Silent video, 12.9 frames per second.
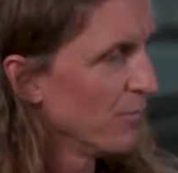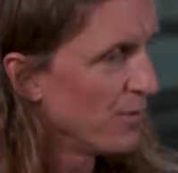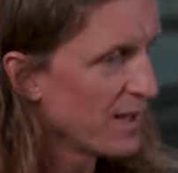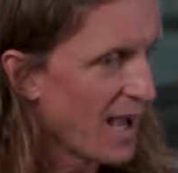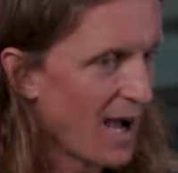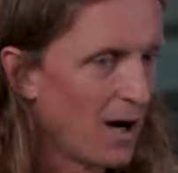
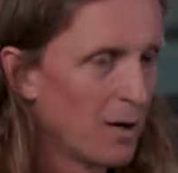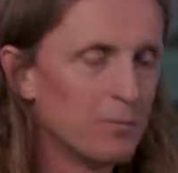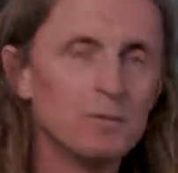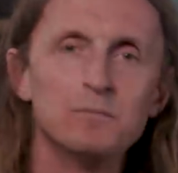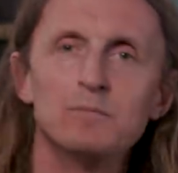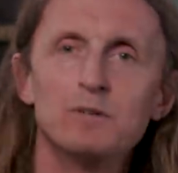the
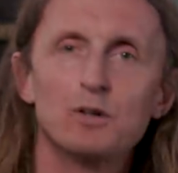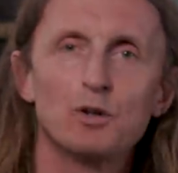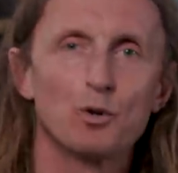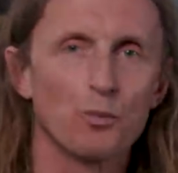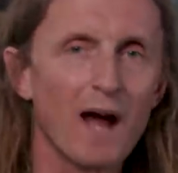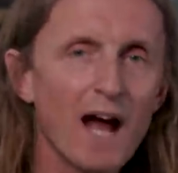album
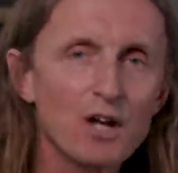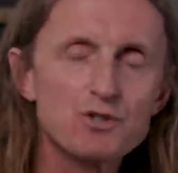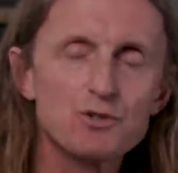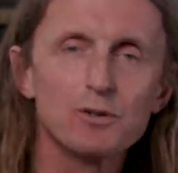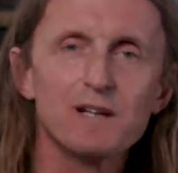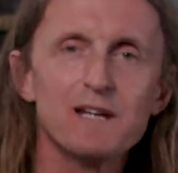
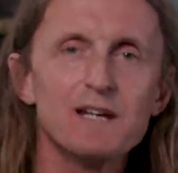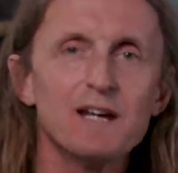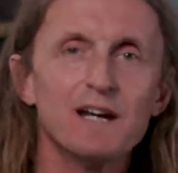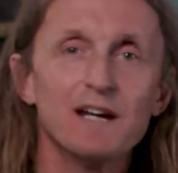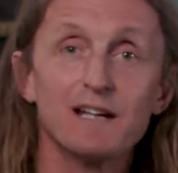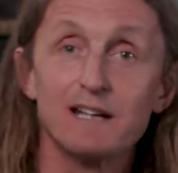
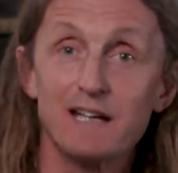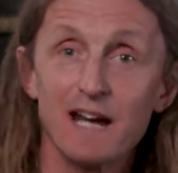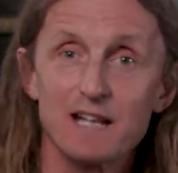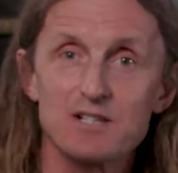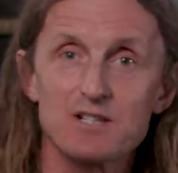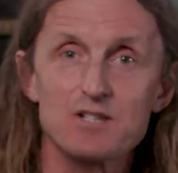gradually
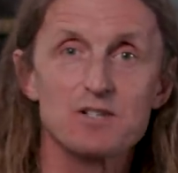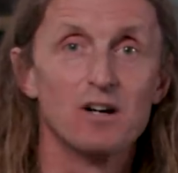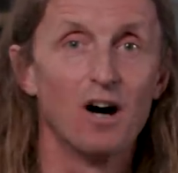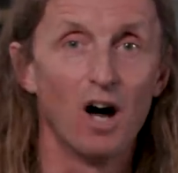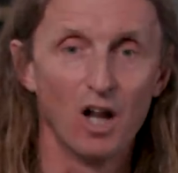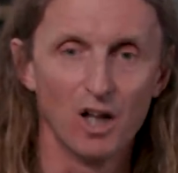gets
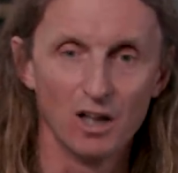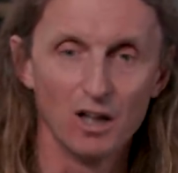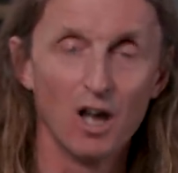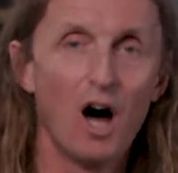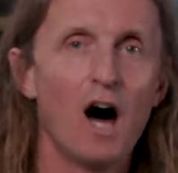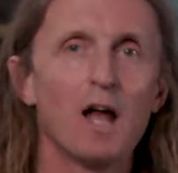a
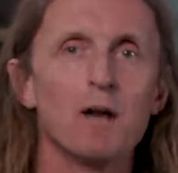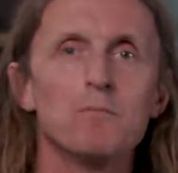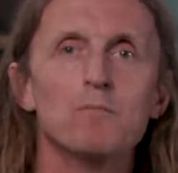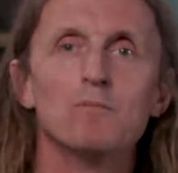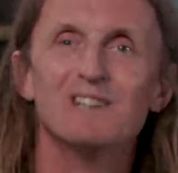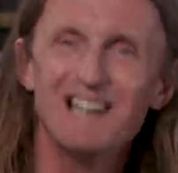
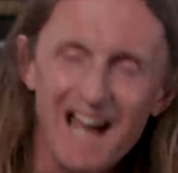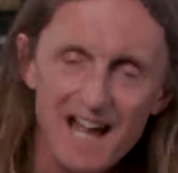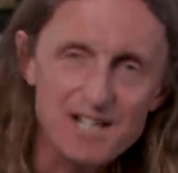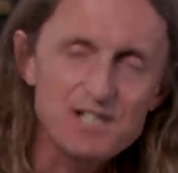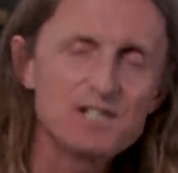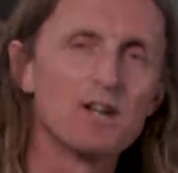lot
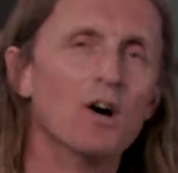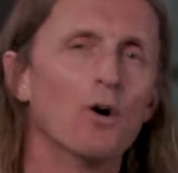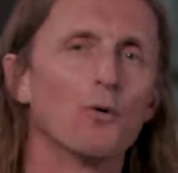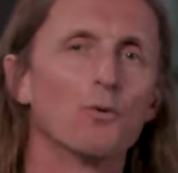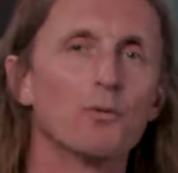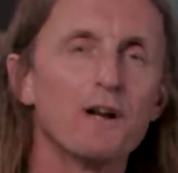less
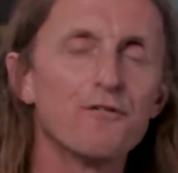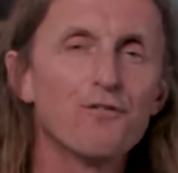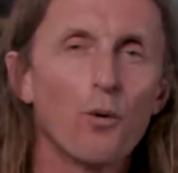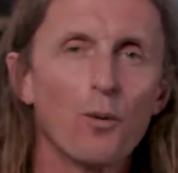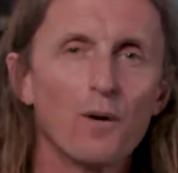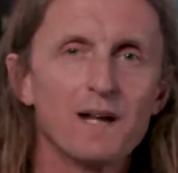
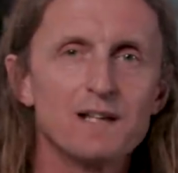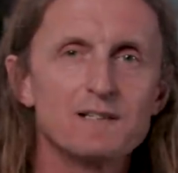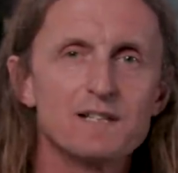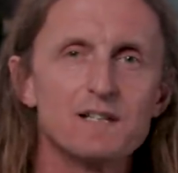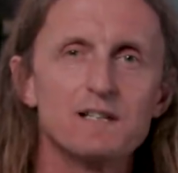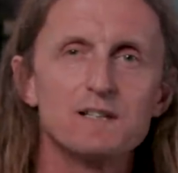
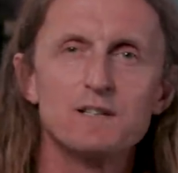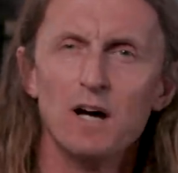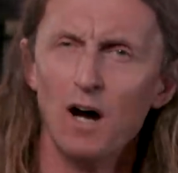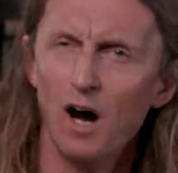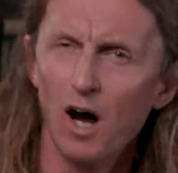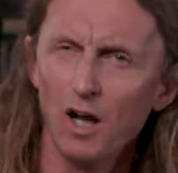riff-oriented,
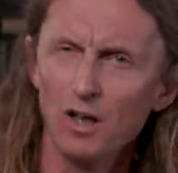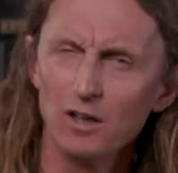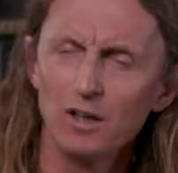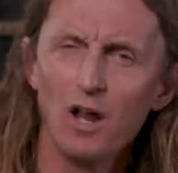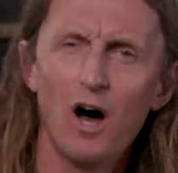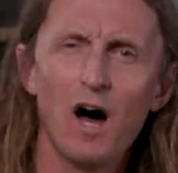a
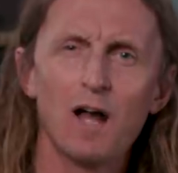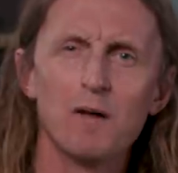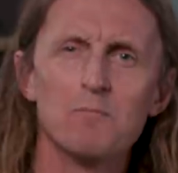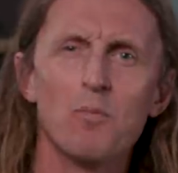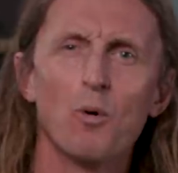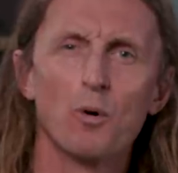
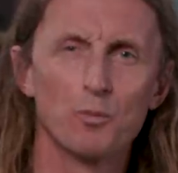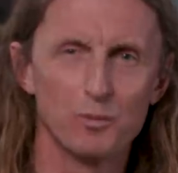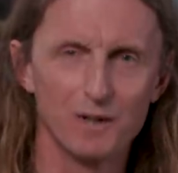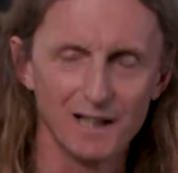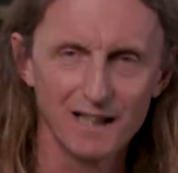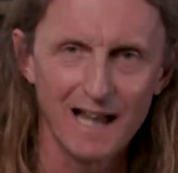lot more
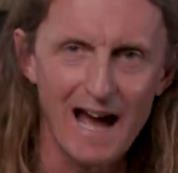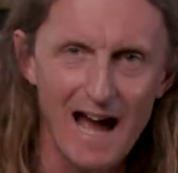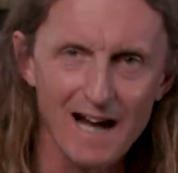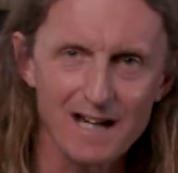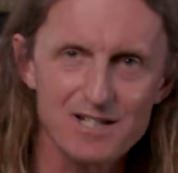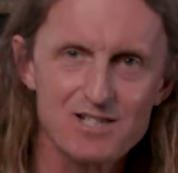
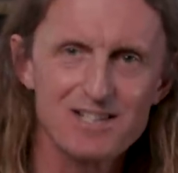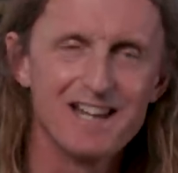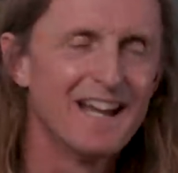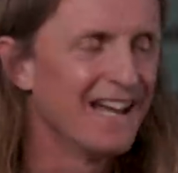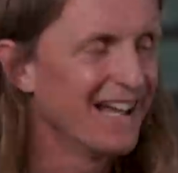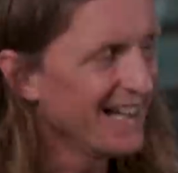relaxed,
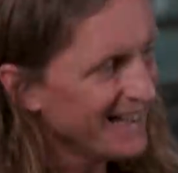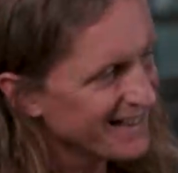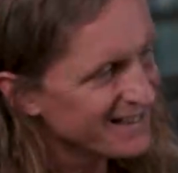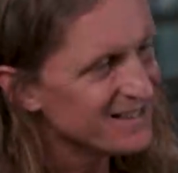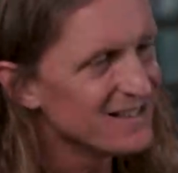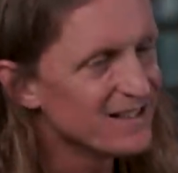
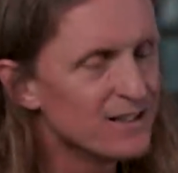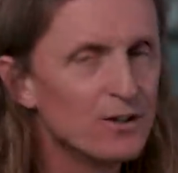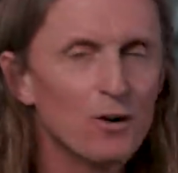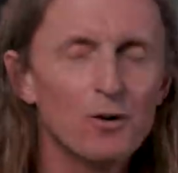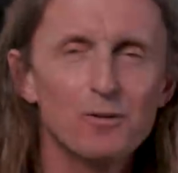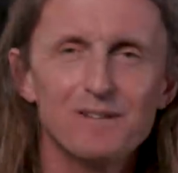and, you
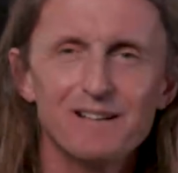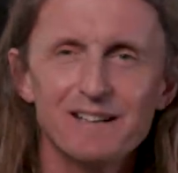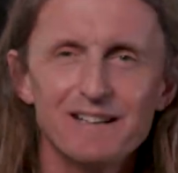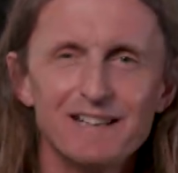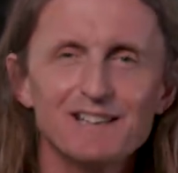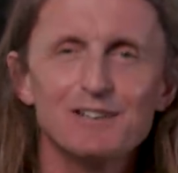know,
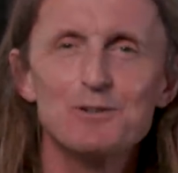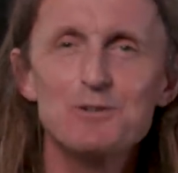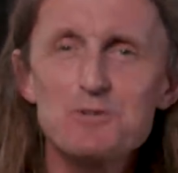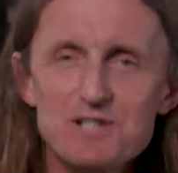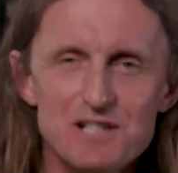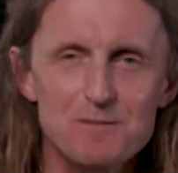it
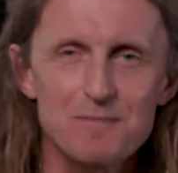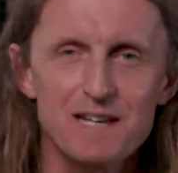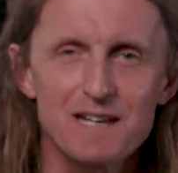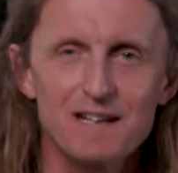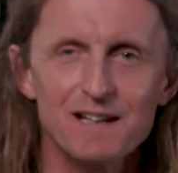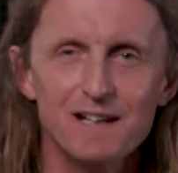loses
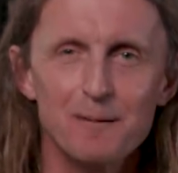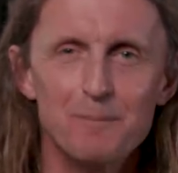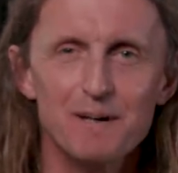me a